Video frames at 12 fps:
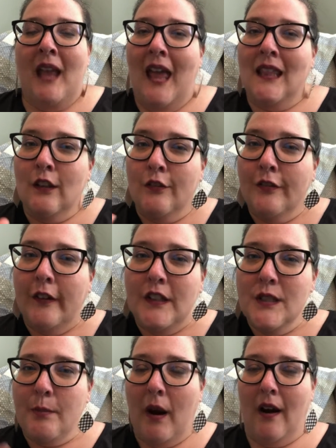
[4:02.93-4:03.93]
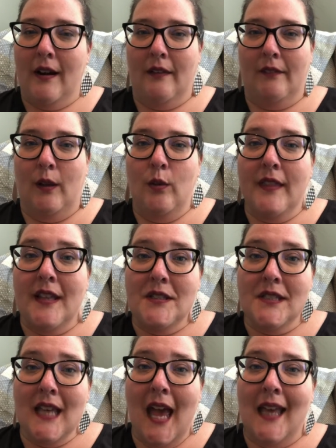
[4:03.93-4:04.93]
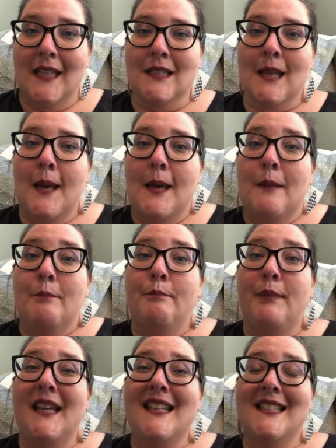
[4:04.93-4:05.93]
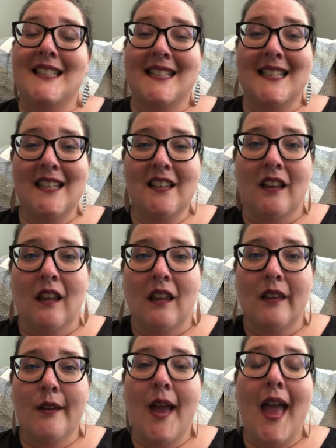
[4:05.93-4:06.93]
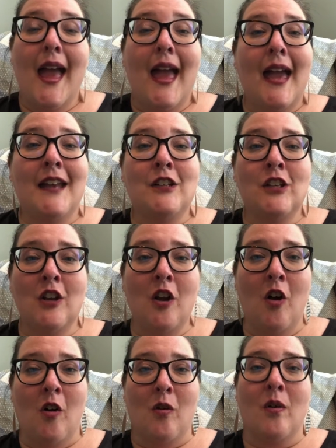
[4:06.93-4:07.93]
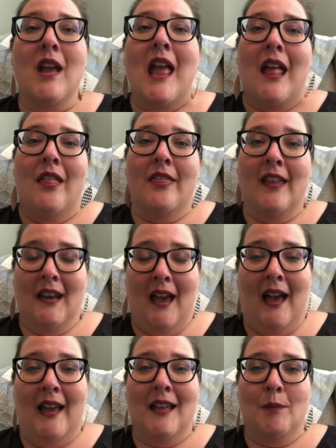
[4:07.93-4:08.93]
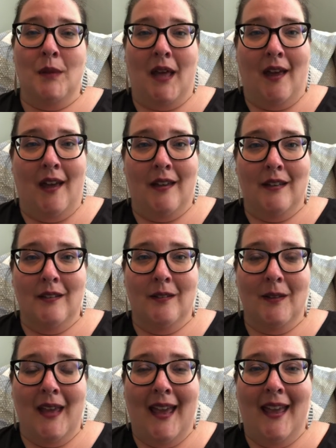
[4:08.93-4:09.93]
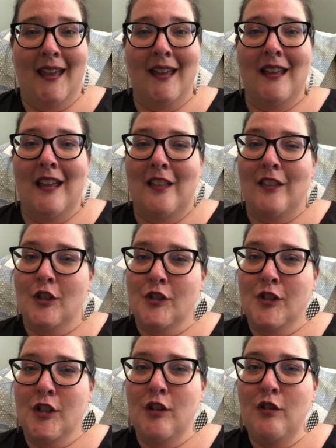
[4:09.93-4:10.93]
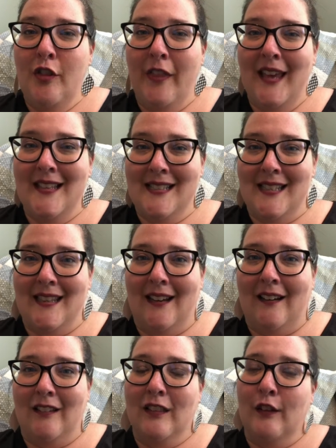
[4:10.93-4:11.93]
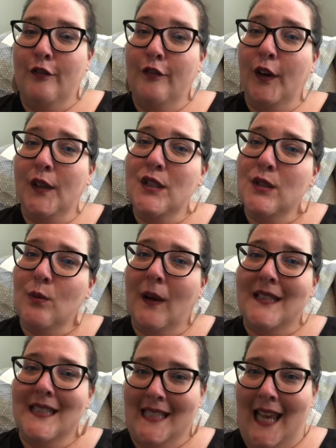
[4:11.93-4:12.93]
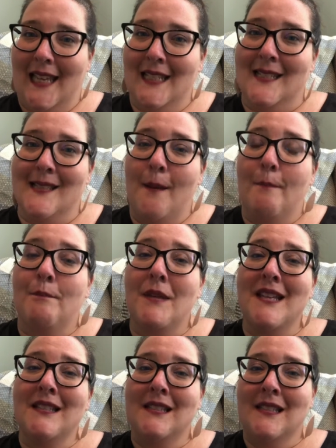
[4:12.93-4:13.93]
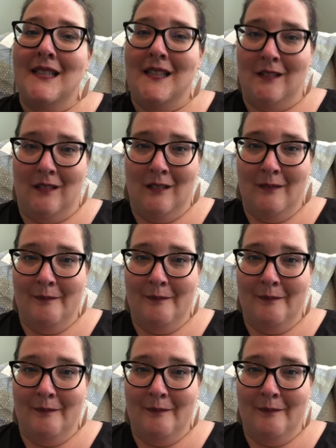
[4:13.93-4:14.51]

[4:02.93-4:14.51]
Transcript: And the first part of it that says, Be still and know that I am God. Okay? There's two things in there. The first one says, Be still.